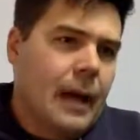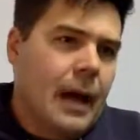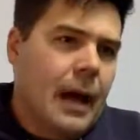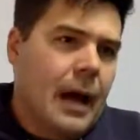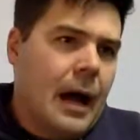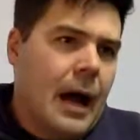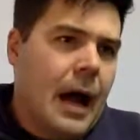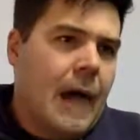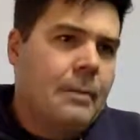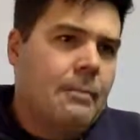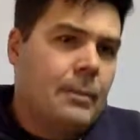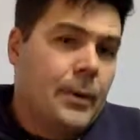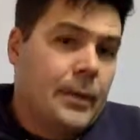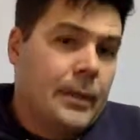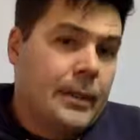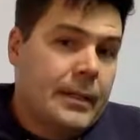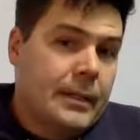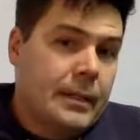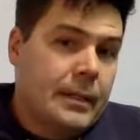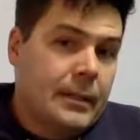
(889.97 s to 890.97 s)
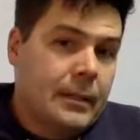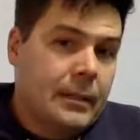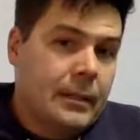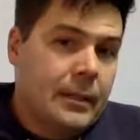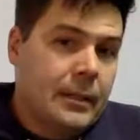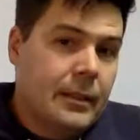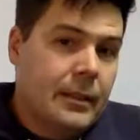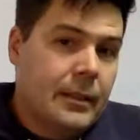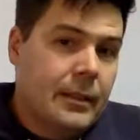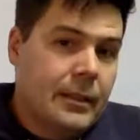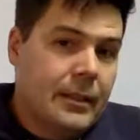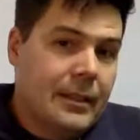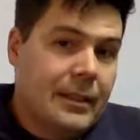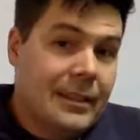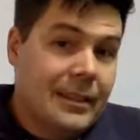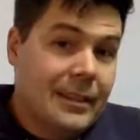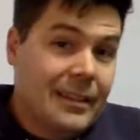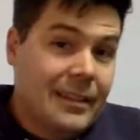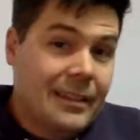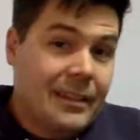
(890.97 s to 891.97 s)
I personally
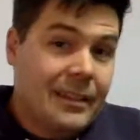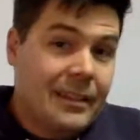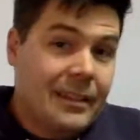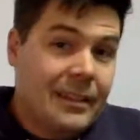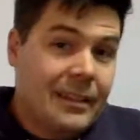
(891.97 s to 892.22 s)
didn't